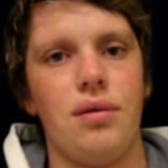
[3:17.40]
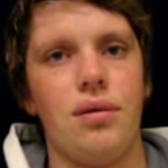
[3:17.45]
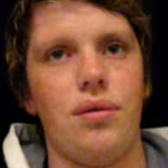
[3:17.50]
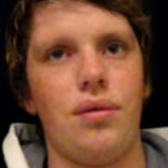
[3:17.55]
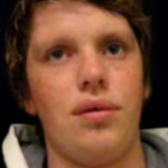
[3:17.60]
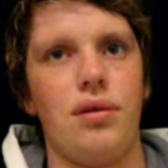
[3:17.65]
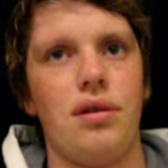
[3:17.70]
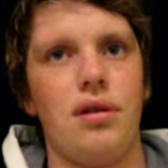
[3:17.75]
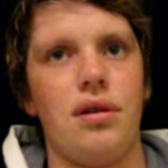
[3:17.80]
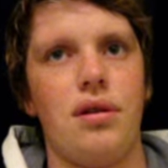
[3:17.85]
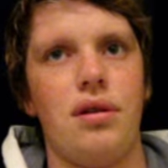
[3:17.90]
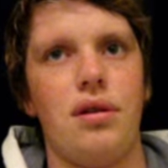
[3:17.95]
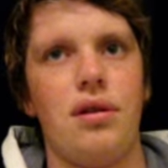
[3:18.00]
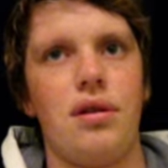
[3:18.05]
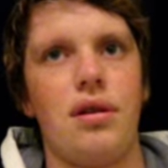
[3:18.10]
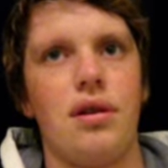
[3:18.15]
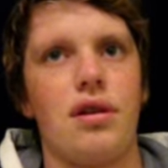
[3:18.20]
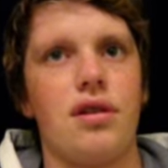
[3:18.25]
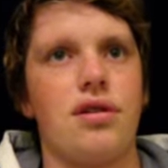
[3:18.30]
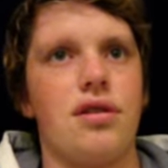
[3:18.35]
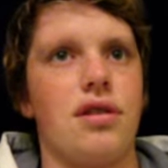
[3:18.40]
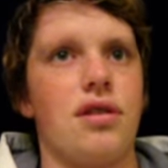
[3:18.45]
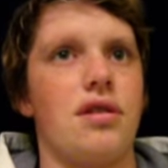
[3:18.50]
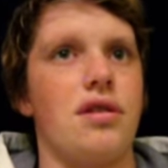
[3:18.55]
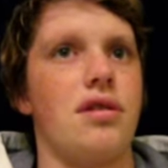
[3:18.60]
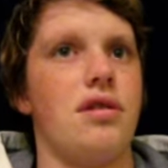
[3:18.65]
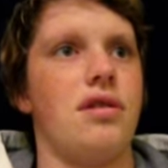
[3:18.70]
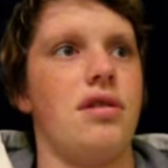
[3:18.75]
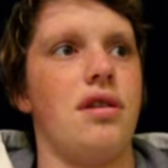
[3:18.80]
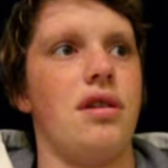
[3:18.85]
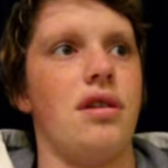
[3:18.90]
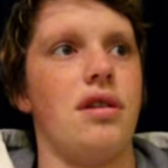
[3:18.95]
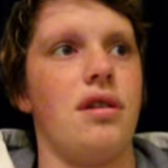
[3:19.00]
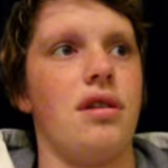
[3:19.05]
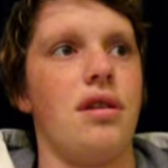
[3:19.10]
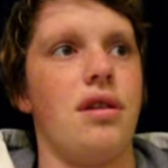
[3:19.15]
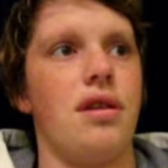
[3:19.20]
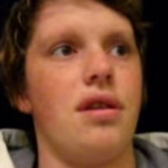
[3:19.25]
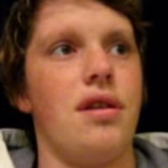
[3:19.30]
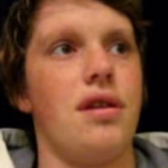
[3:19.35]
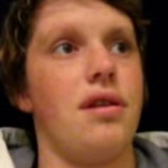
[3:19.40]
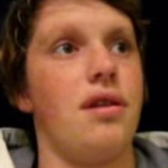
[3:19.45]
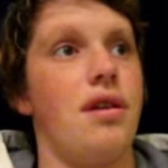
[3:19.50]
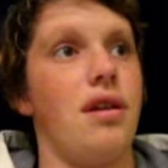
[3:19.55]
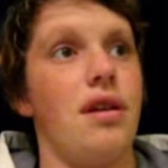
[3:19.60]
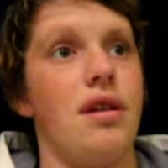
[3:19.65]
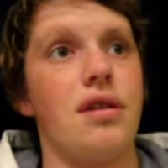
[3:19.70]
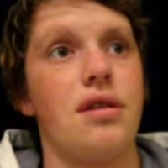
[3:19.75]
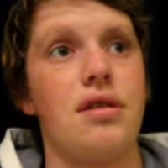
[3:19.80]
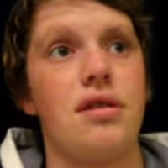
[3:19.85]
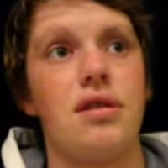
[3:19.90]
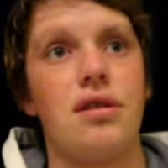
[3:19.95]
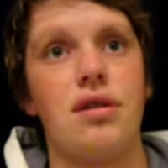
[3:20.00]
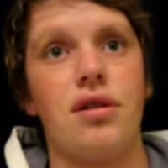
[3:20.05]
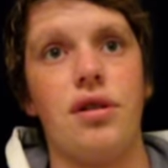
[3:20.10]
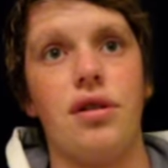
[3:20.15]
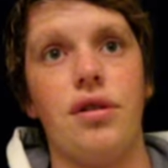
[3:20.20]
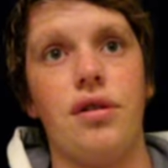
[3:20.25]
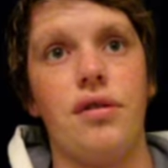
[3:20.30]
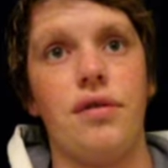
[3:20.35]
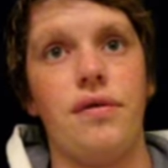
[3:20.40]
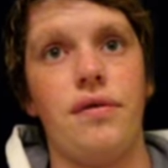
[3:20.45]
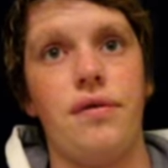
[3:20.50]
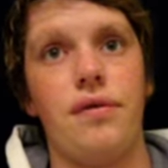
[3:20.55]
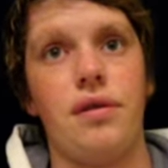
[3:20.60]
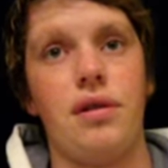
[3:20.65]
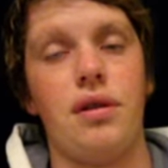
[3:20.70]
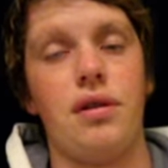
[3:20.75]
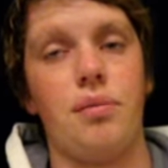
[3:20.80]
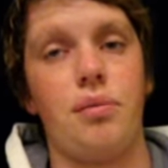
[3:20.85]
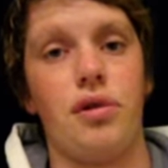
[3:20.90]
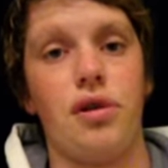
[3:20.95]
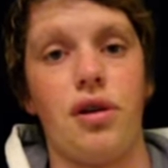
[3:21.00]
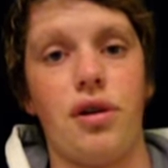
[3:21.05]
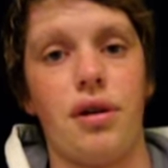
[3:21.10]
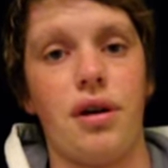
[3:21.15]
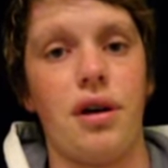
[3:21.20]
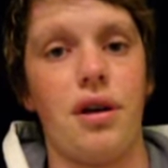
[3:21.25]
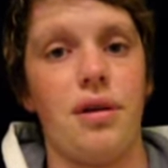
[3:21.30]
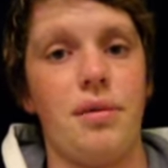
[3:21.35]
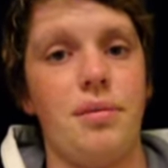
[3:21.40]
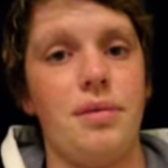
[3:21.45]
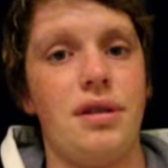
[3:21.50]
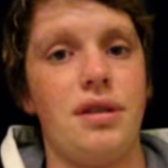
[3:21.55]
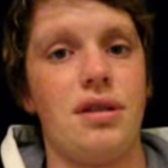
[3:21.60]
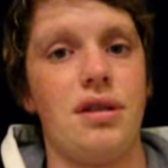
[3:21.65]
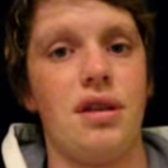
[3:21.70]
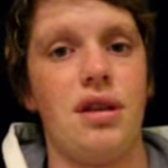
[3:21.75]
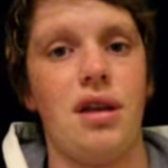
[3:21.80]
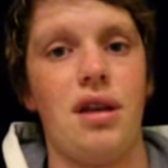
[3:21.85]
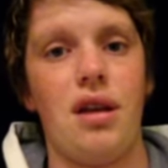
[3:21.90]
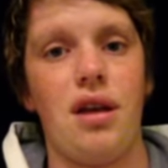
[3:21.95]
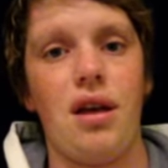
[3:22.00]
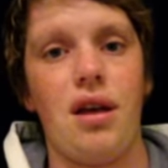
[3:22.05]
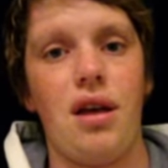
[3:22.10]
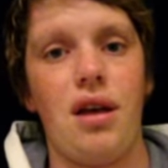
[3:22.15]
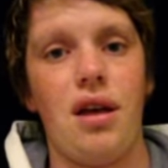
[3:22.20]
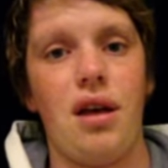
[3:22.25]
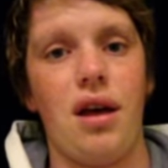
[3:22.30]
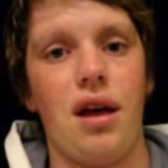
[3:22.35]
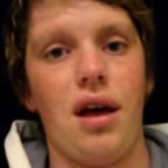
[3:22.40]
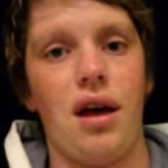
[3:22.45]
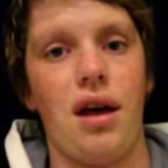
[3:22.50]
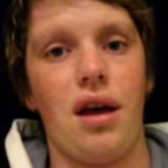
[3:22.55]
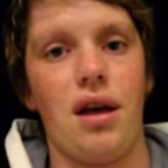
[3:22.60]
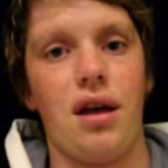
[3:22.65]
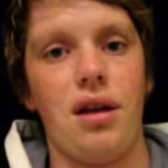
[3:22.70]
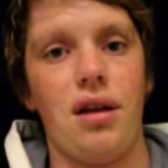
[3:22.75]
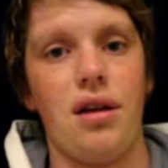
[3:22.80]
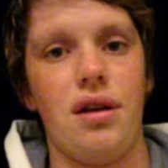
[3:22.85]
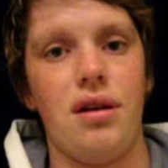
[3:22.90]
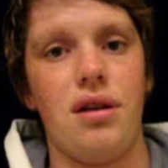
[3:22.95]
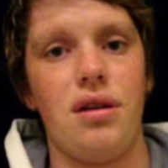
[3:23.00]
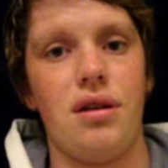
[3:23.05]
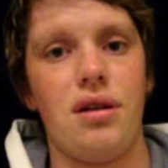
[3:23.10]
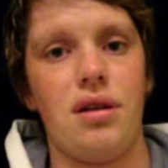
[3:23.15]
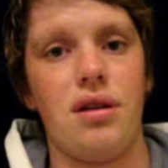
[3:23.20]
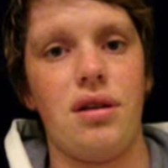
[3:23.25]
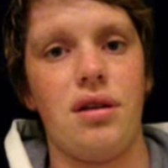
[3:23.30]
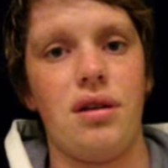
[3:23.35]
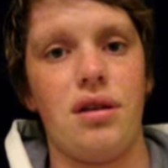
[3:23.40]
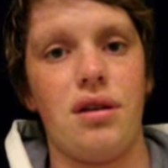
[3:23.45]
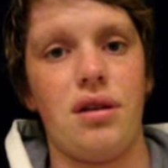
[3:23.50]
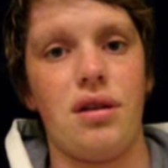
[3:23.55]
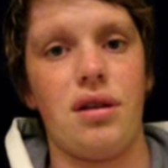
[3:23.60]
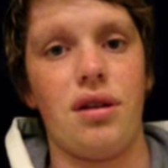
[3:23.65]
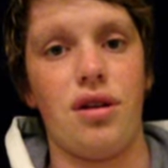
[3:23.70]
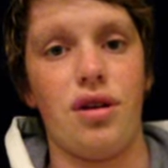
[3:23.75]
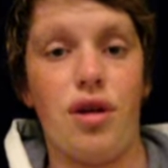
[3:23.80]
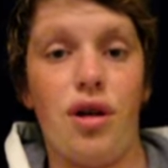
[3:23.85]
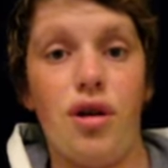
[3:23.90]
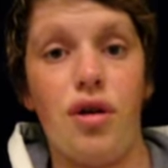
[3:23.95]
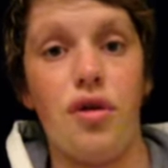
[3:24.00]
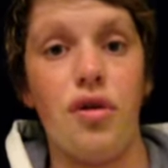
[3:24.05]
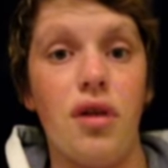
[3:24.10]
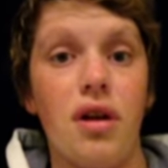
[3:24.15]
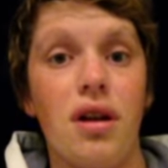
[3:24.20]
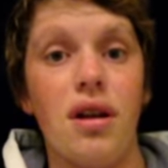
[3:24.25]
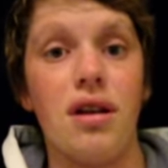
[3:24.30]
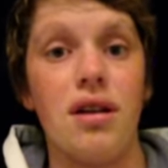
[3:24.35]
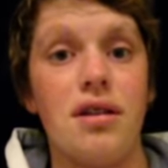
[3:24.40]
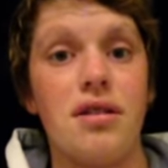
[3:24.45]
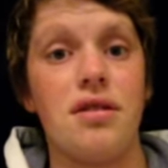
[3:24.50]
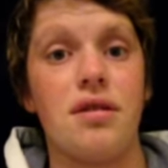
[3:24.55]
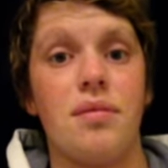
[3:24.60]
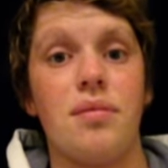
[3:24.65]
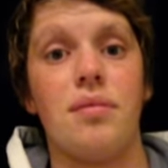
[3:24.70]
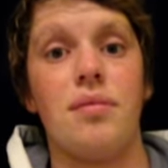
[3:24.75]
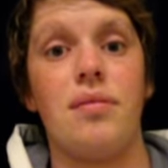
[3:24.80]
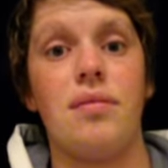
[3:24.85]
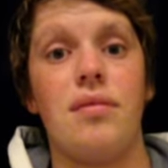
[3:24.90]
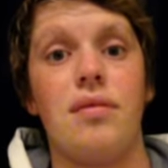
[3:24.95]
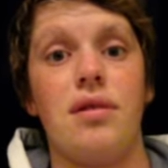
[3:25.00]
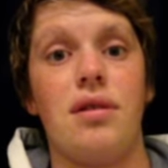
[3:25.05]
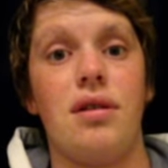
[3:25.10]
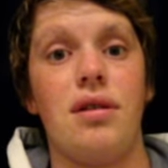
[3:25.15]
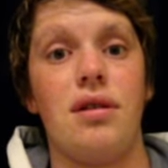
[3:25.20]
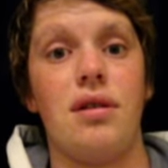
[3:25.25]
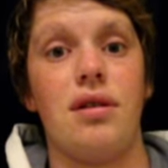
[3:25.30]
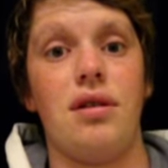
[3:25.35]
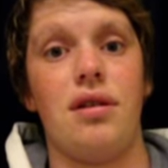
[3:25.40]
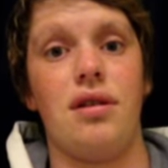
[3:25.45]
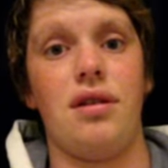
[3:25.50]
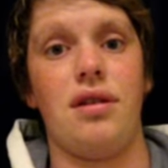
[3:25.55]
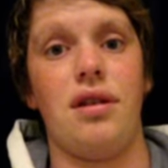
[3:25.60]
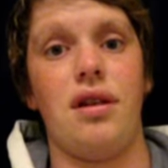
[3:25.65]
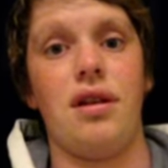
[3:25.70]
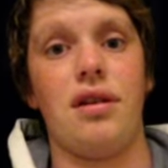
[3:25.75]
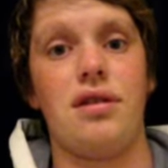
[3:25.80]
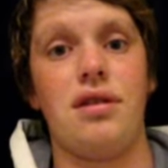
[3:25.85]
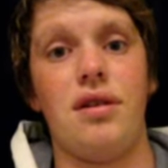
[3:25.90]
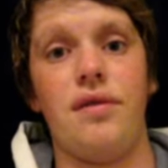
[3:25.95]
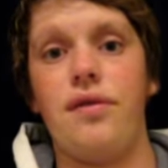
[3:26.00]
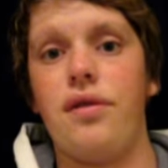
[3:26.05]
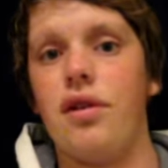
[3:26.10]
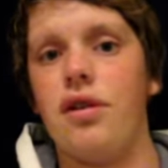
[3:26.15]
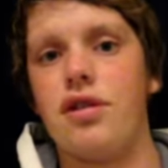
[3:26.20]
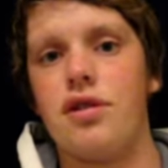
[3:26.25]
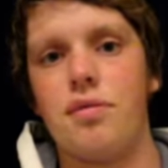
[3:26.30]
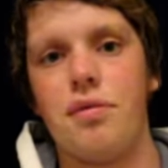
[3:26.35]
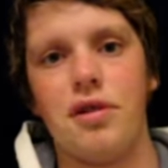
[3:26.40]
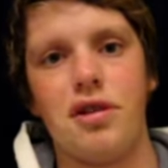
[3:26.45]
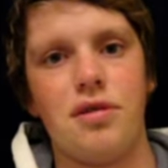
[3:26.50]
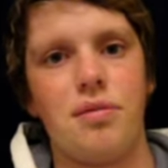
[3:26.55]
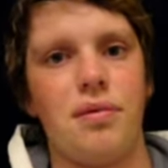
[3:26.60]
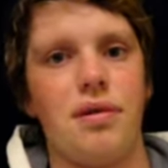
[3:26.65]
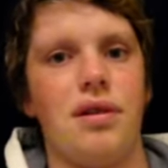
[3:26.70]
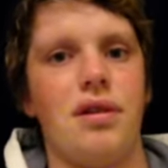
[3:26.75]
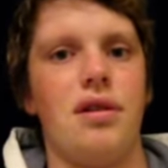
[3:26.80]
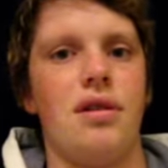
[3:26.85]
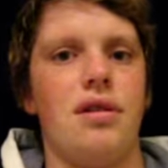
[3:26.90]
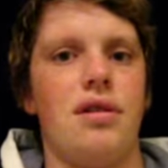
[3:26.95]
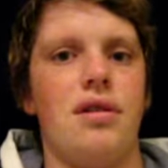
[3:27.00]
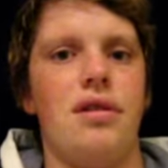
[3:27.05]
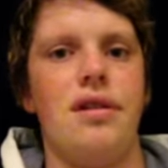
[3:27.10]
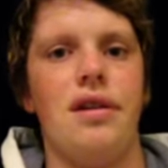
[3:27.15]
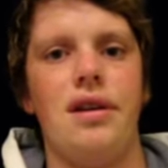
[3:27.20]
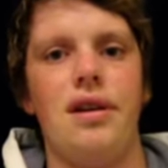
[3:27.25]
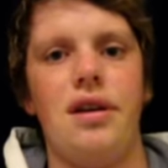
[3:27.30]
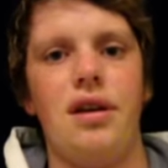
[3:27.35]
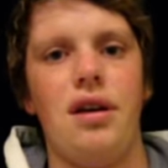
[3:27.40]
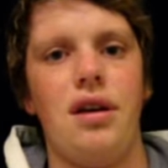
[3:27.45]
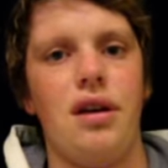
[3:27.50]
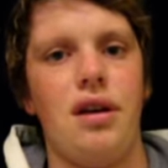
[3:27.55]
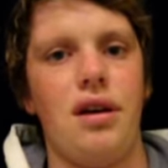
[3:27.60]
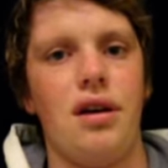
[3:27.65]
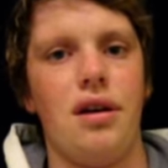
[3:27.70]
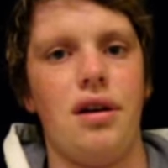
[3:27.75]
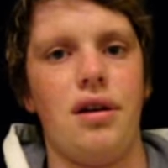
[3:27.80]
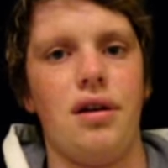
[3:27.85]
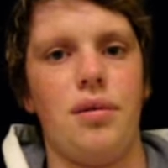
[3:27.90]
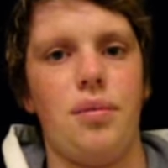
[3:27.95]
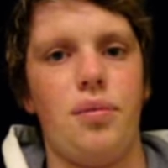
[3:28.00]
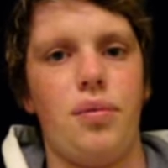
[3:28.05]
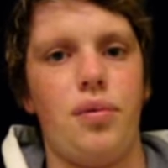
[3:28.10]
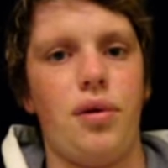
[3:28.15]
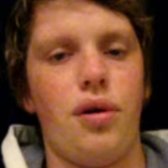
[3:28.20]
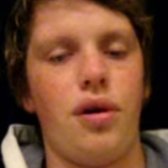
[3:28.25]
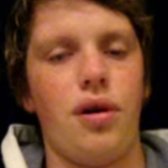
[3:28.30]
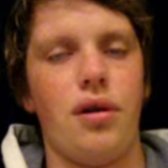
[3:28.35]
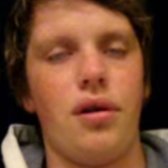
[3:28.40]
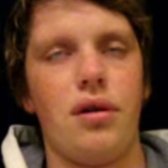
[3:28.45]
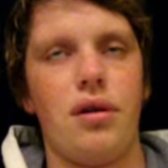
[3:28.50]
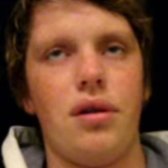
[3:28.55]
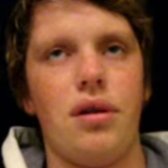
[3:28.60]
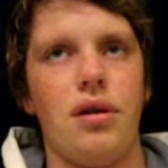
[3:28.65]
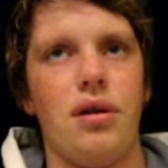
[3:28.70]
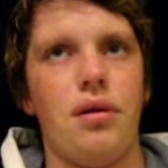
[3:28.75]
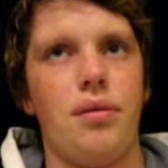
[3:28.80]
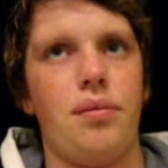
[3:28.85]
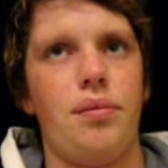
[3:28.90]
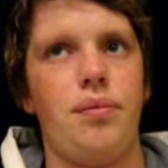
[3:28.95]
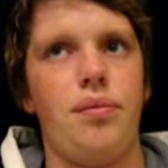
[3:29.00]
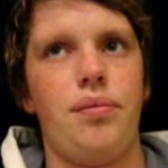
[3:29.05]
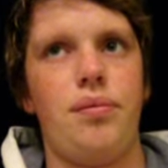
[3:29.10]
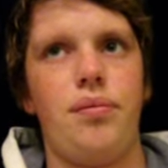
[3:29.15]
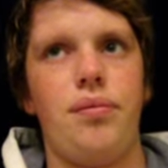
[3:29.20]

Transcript: or the inconsistency in the deaths of the programs and the non-realism in that. Even though it's supposed to be in a